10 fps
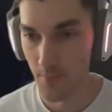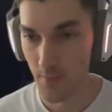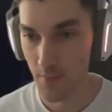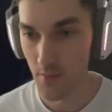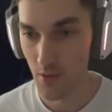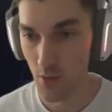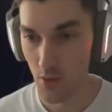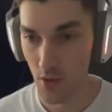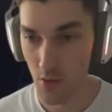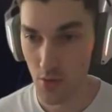So you
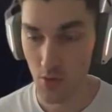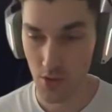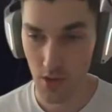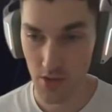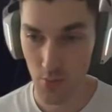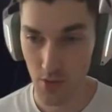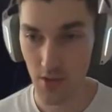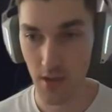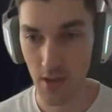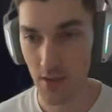can also suggest which
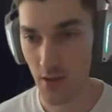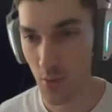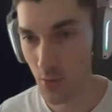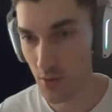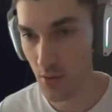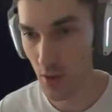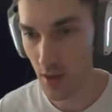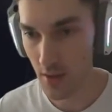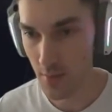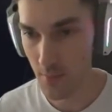settings are worth
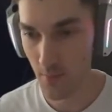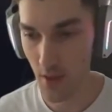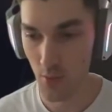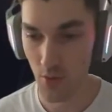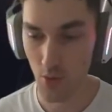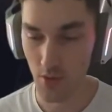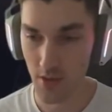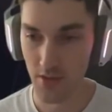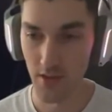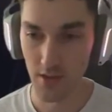trying. I would look at the
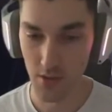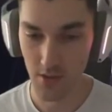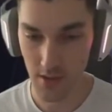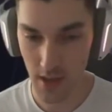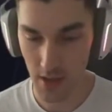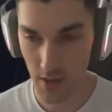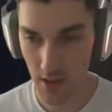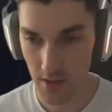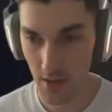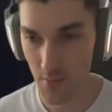signals,
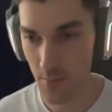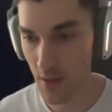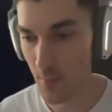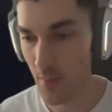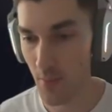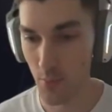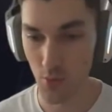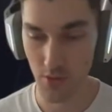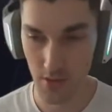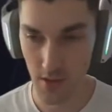analyze them, and maybe
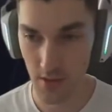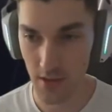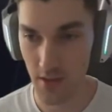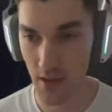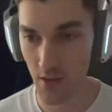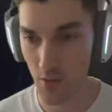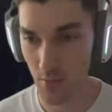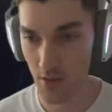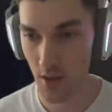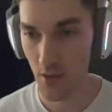post in the Telegram
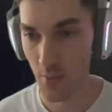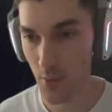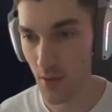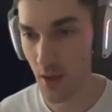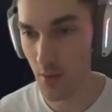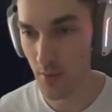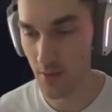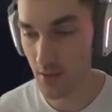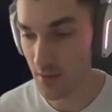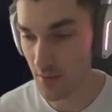channel about how
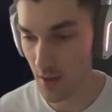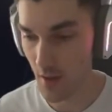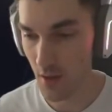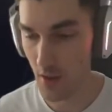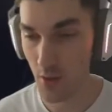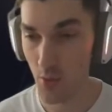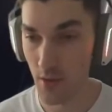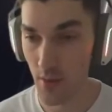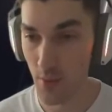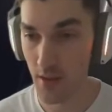effective they are and what they
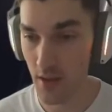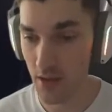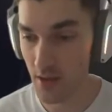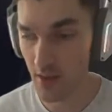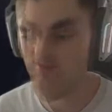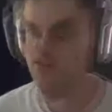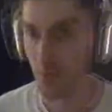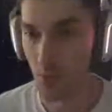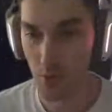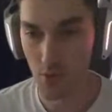might indicate. I
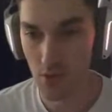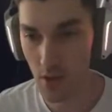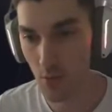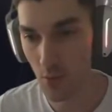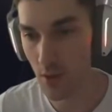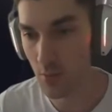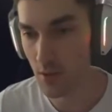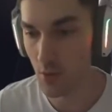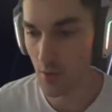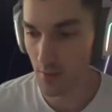also wanted to check why
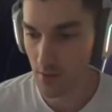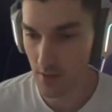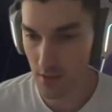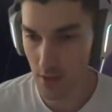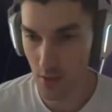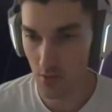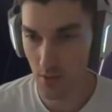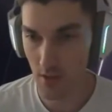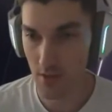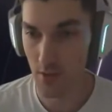we don't have any
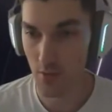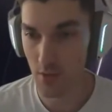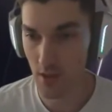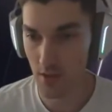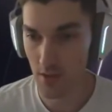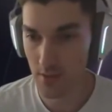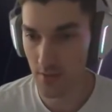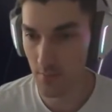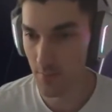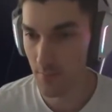signals related to liquidations.